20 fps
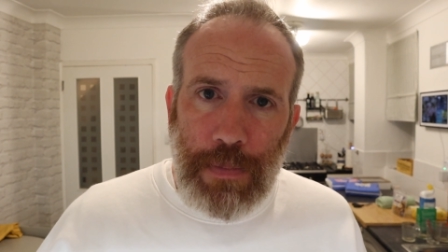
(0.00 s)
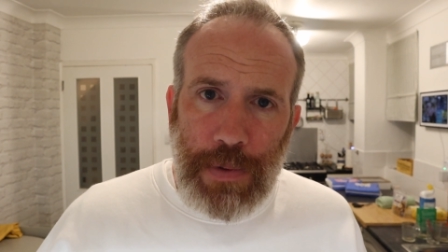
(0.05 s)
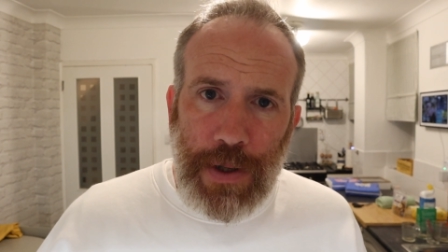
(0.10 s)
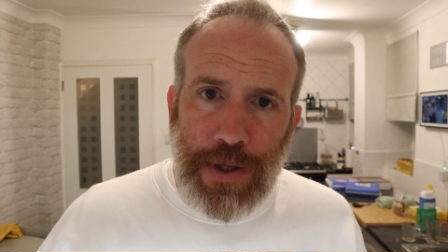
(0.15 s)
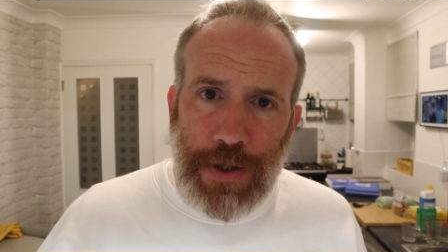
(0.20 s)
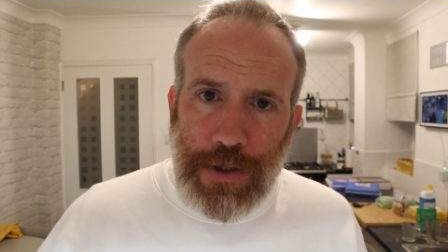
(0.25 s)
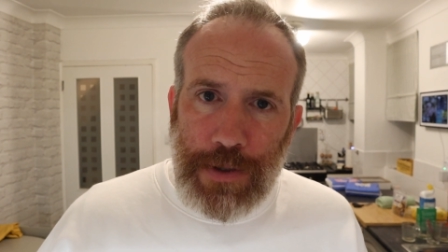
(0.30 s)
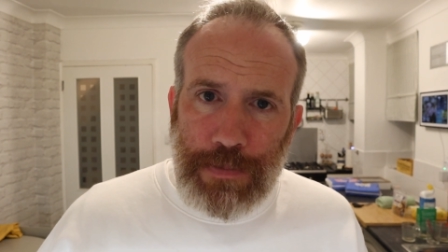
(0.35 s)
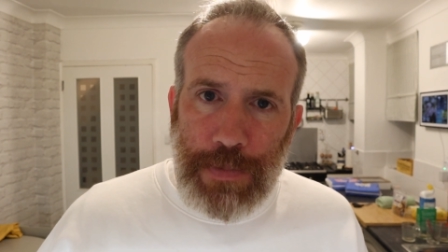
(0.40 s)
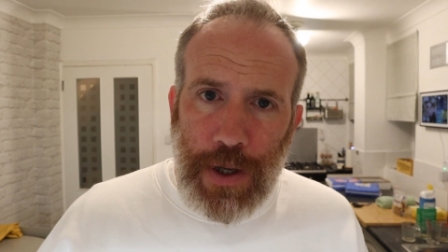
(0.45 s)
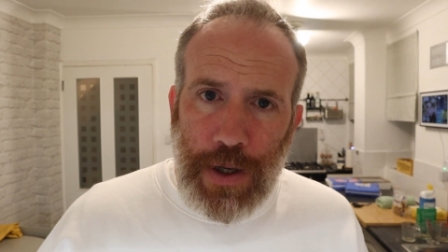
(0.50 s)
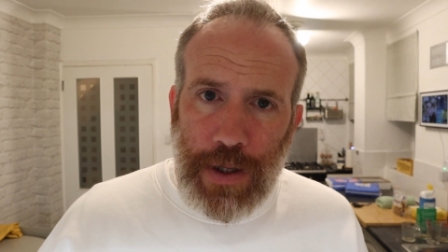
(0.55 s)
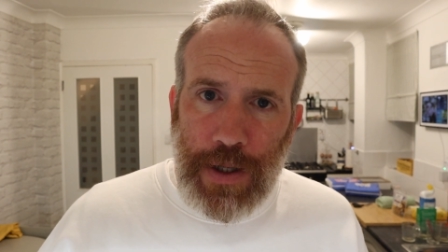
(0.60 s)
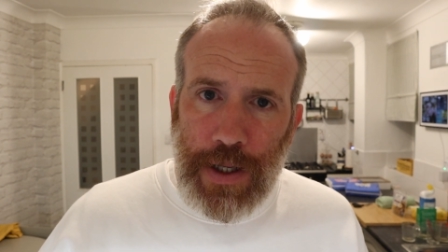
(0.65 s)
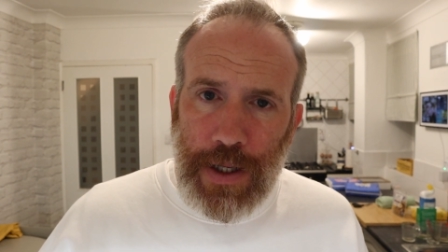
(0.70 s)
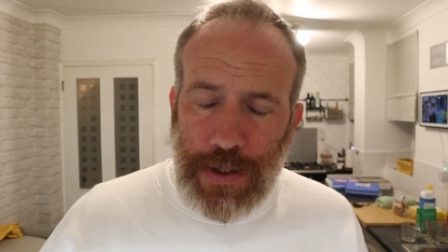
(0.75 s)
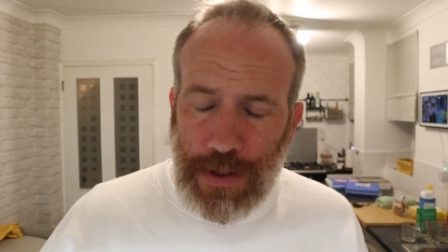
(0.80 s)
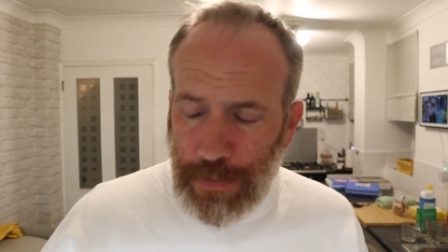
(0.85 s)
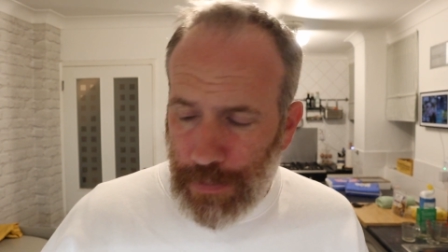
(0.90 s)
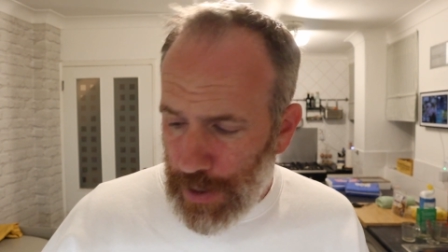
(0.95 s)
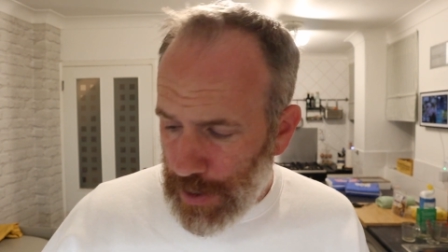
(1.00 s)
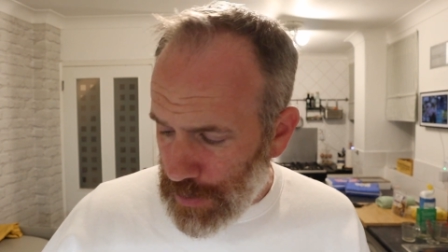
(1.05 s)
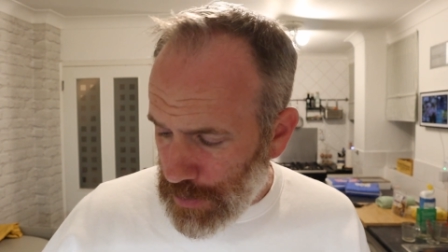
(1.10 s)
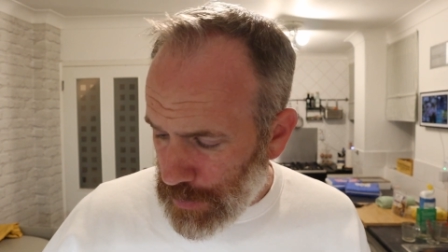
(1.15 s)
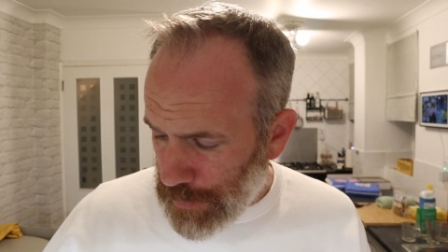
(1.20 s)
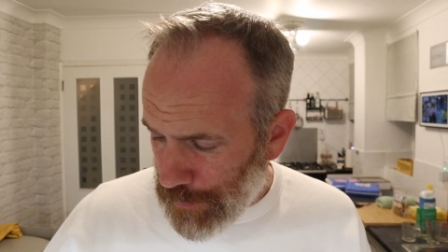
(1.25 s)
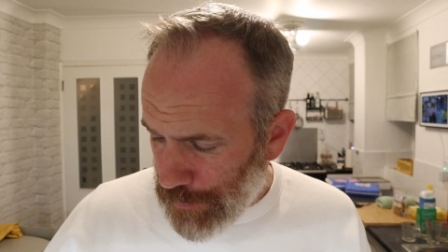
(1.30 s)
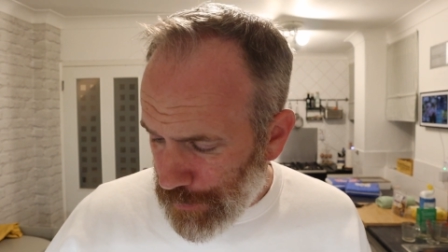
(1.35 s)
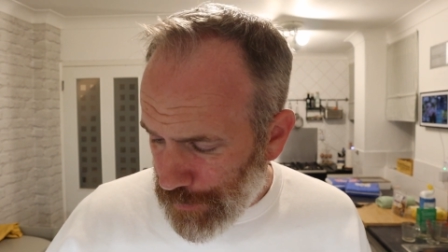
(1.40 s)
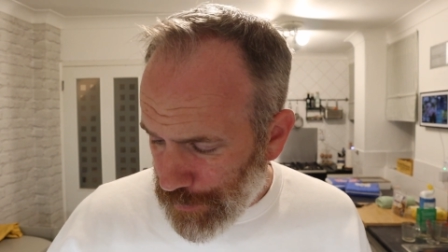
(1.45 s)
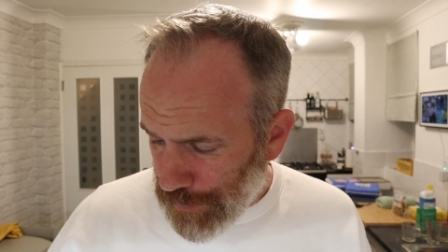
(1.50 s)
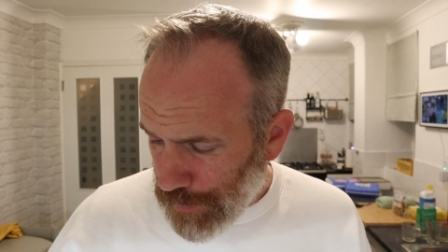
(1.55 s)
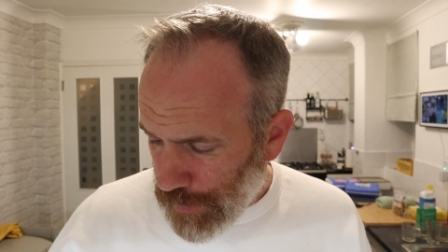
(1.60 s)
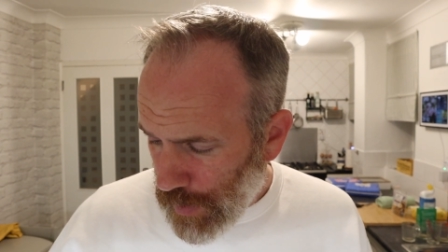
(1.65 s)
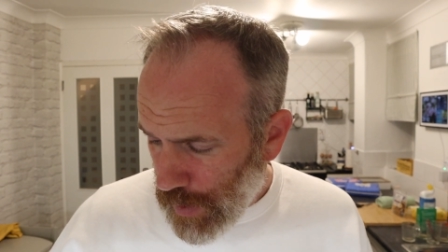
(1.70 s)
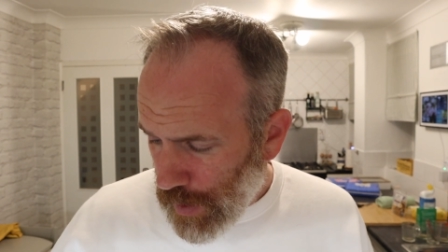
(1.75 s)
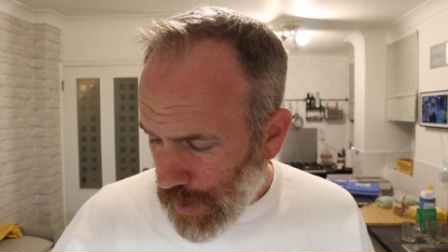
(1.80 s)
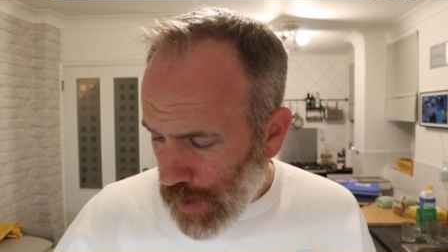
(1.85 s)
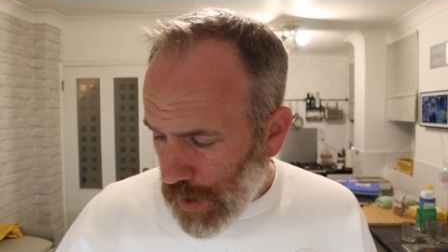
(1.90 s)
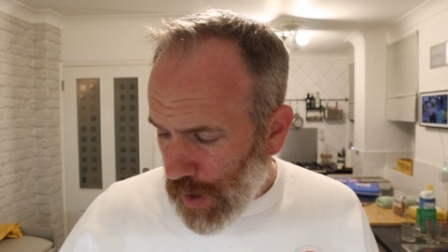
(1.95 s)
opinion is Burger King's the best.
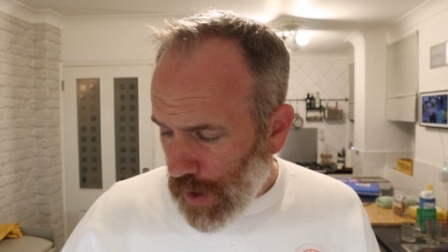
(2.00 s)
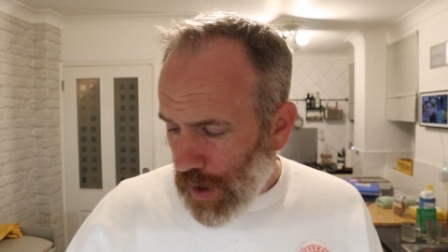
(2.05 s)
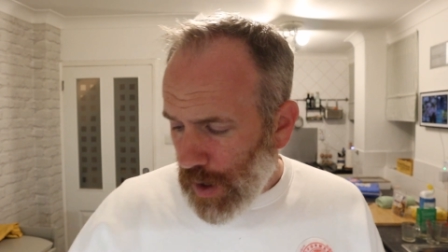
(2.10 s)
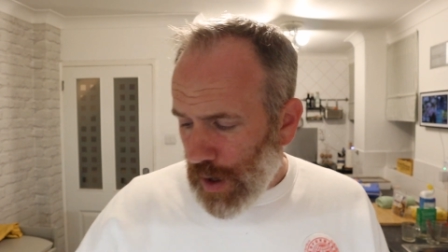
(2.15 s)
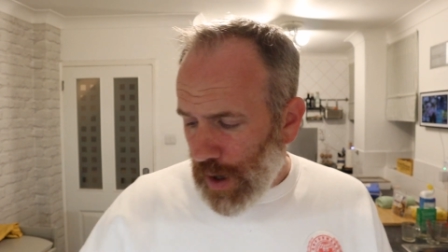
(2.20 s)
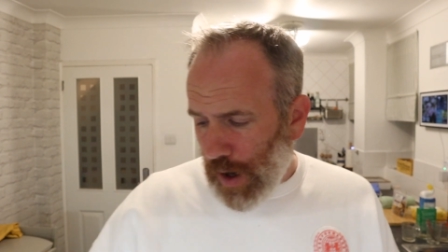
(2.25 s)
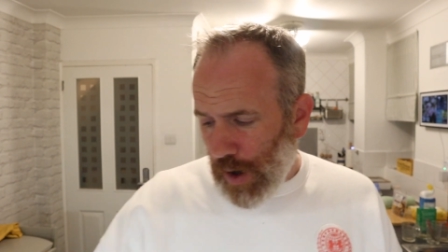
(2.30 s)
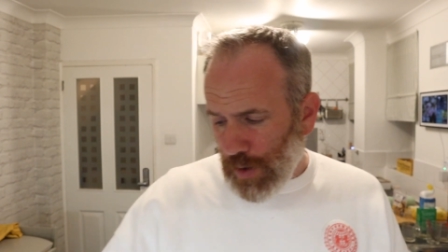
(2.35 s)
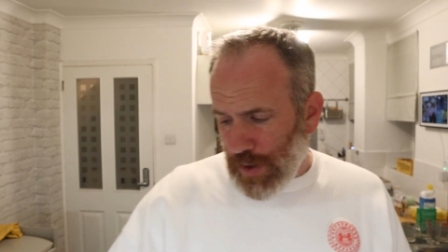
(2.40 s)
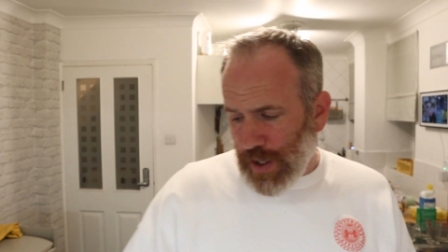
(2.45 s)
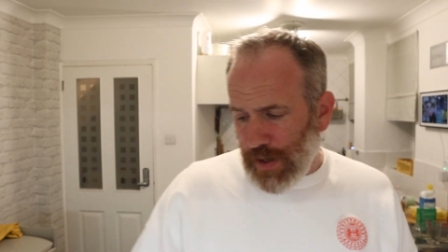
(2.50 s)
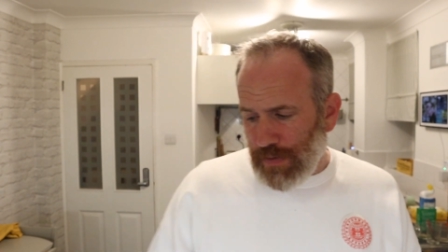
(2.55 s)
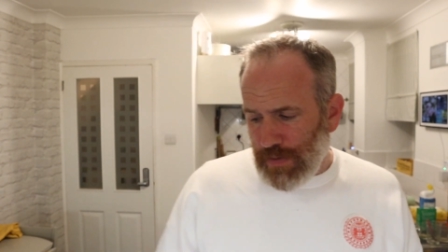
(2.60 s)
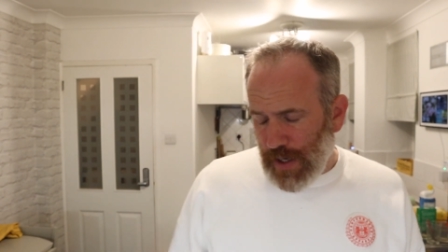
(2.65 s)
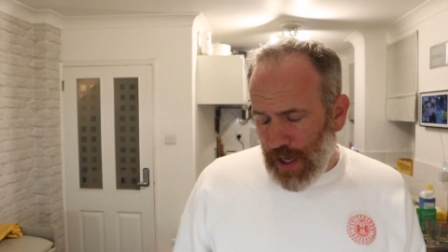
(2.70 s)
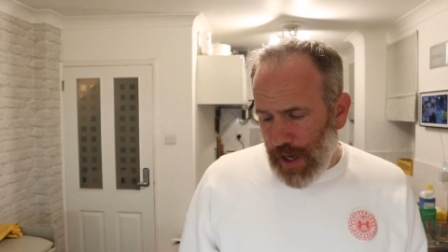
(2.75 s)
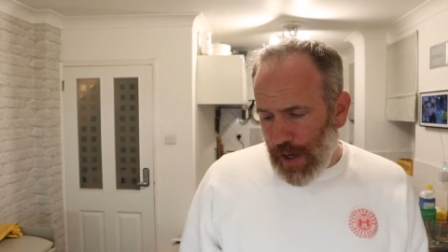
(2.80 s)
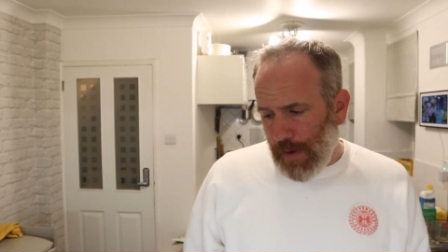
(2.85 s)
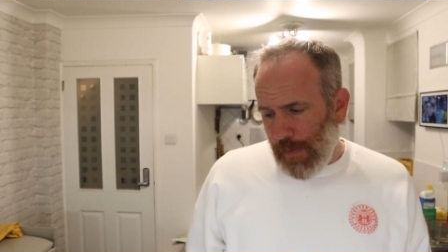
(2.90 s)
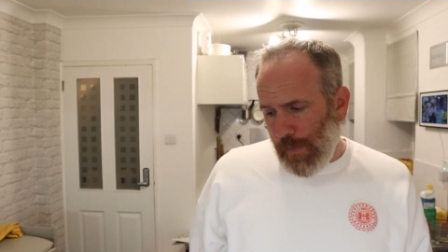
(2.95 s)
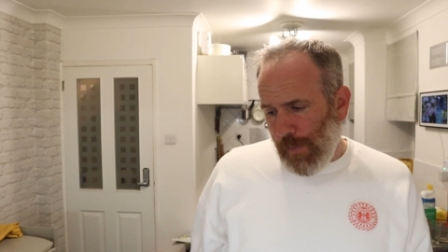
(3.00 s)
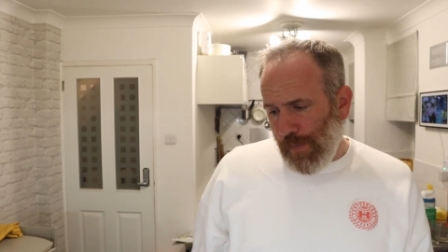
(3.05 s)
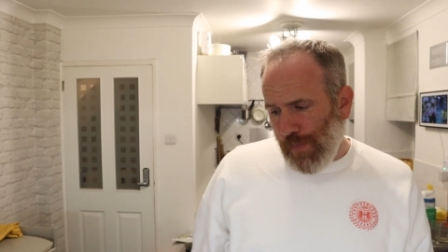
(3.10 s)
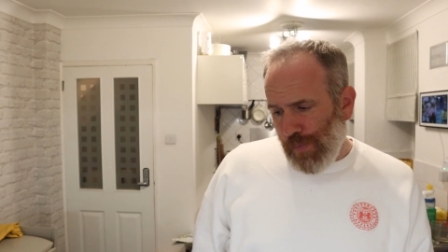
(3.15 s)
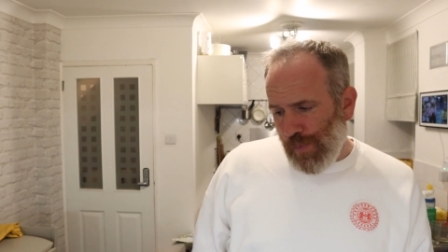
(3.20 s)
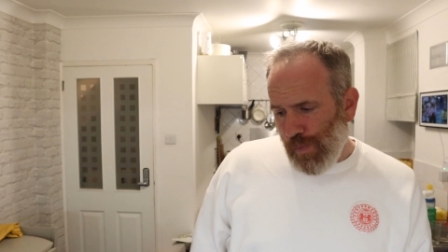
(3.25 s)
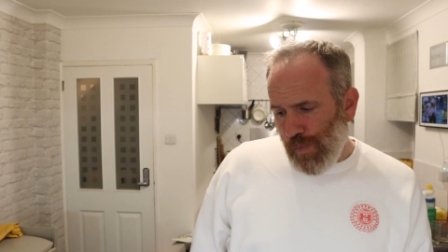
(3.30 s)
I would give that,